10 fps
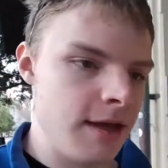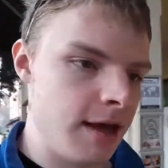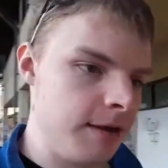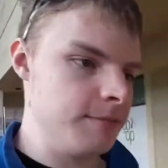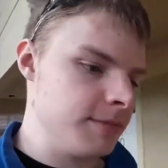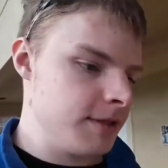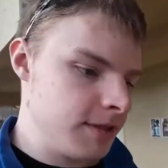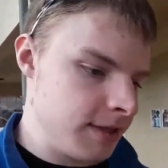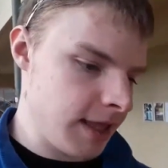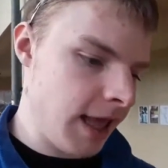
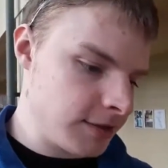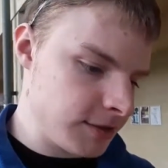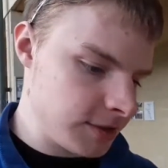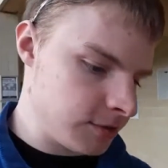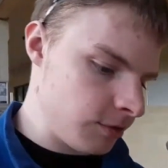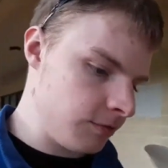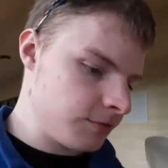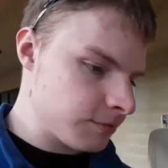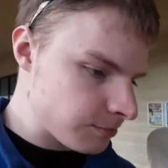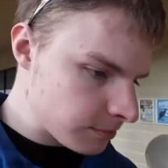The counsellor sort
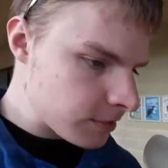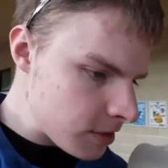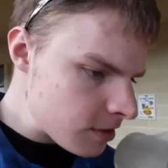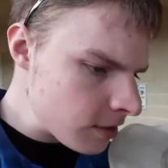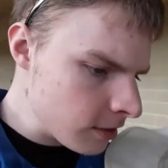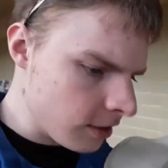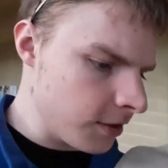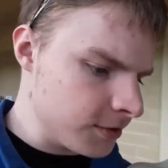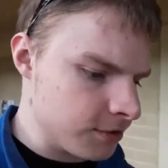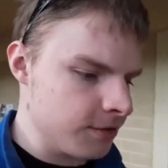of goes